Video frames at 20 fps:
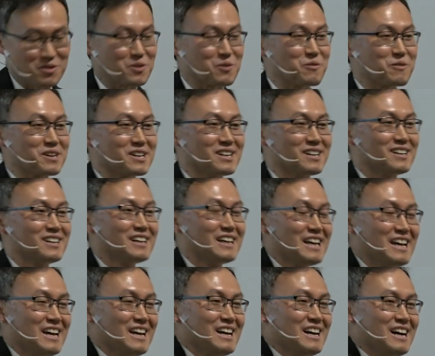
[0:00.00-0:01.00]
Korea.
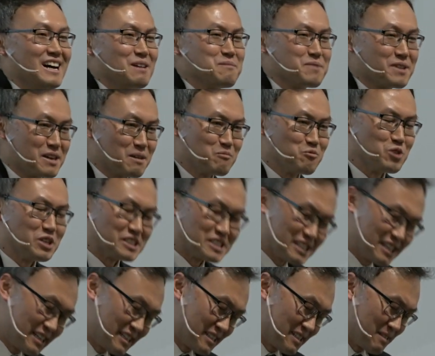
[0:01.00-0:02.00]
I became US
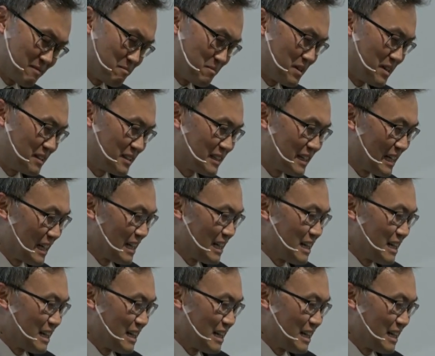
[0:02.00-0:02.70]
citizen, but